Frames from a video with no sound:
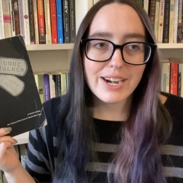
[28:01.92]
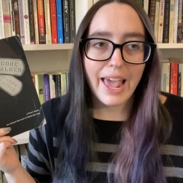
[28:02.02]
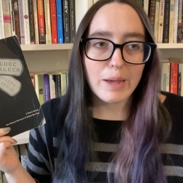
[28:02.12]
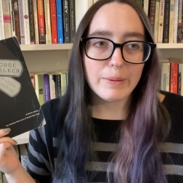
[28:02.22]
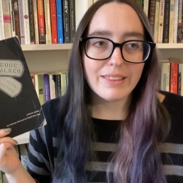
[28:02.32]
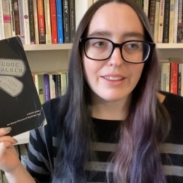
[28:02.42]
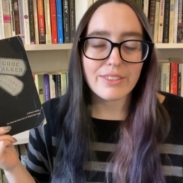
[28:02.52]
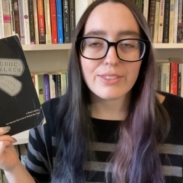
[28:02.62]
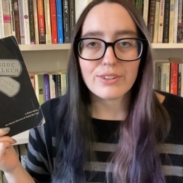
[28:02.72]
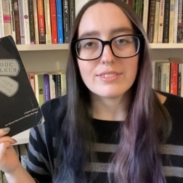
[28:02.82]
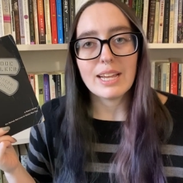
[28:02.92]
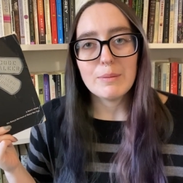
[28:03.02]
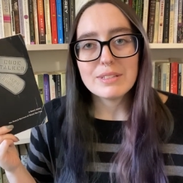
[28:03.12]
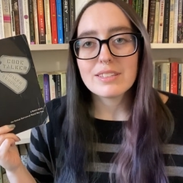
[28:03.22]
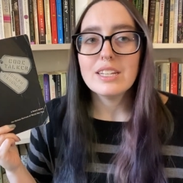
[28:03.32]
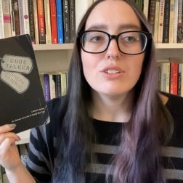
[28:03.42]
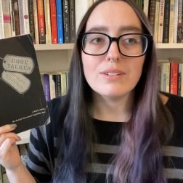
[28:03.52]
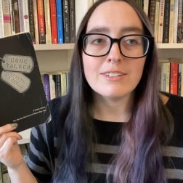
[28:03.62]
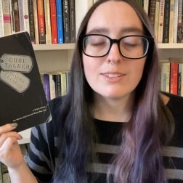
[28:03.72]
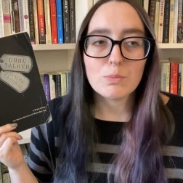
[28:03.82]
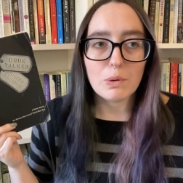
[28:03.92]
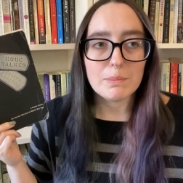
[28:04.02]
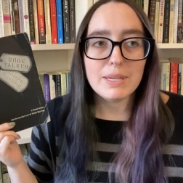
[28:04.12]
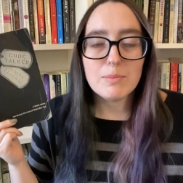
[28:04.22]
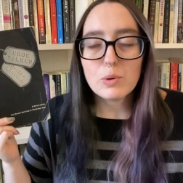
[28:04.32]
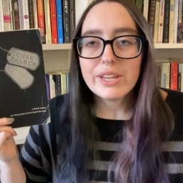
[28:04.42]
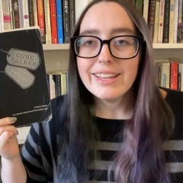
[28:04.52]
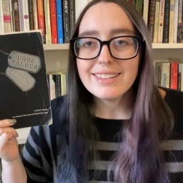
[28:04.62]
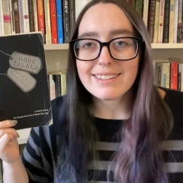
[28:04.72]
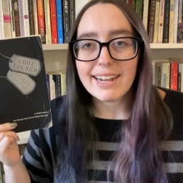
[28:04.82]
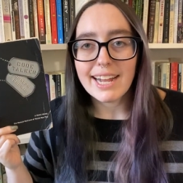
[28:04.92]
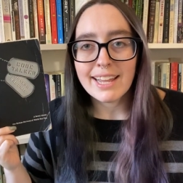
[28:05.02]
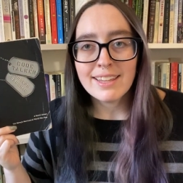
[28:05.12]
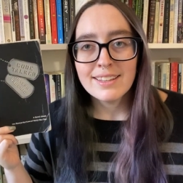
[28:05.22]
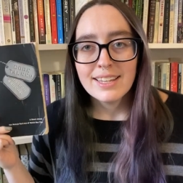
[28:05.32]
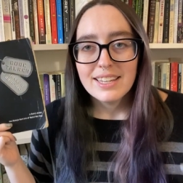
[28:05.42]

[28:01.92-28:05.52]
happened like the third time, it's like, dude, it's war. People can die.